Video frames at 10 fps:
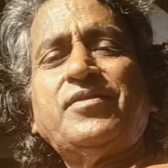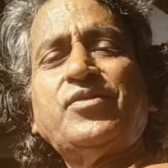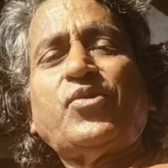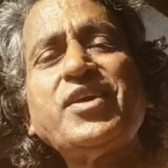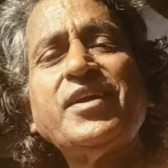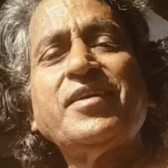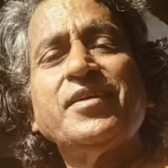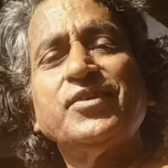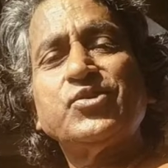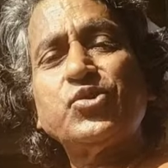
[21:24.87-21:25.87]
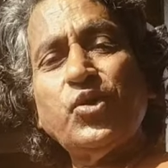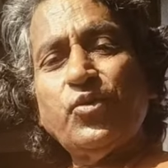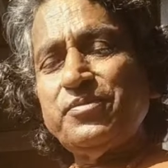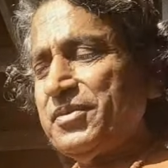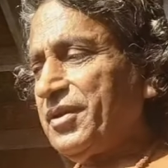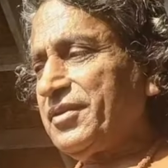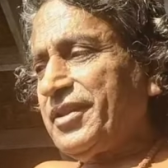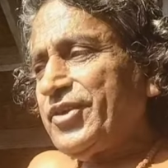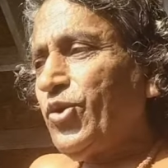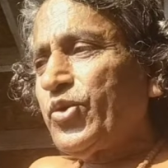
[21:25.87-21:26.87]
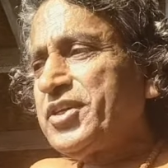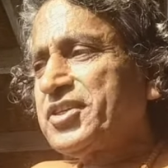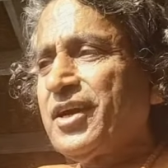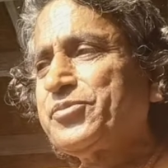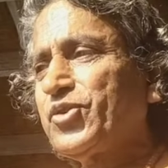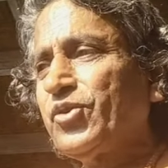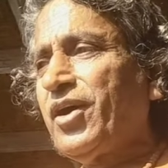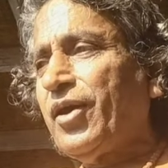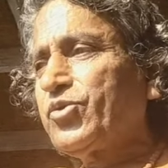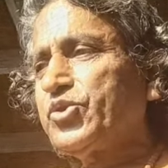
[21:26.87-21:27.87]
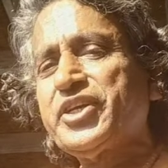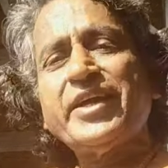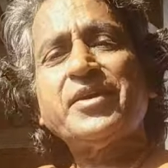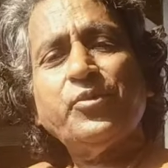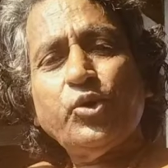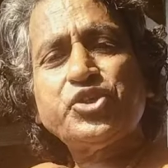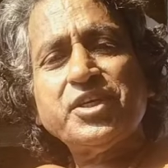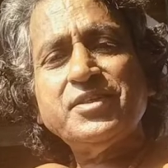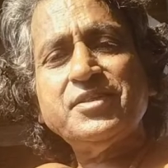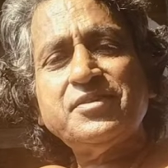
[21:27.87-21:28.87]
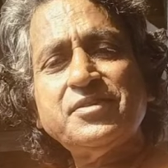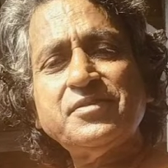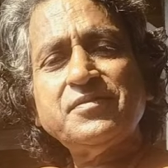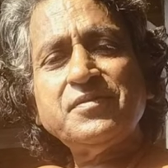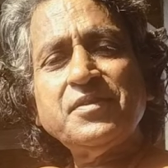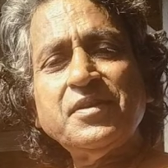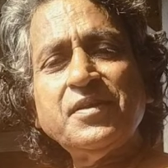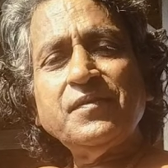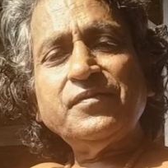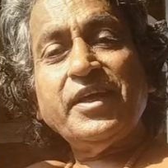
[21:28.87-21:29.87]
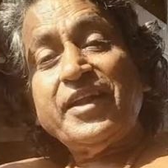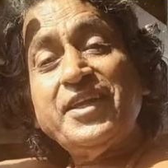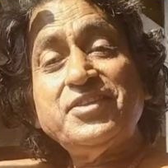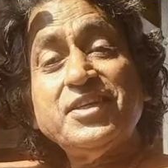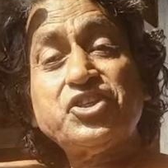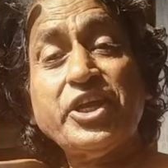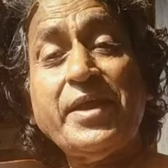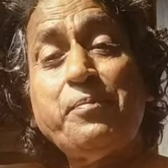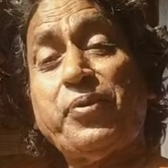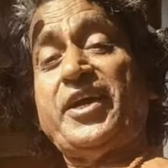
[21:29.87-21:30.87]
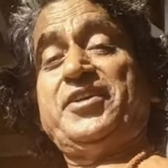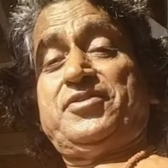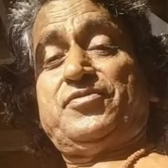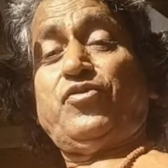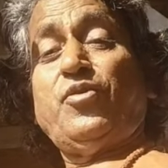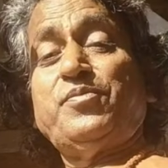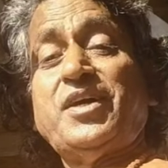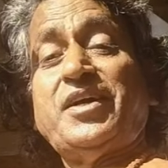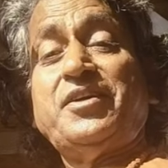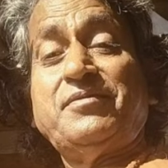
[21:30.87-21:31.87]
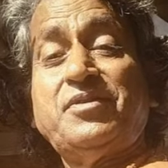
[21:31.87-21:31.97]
Okay, so the yogis come to know how to check emotions. They reach the same place from the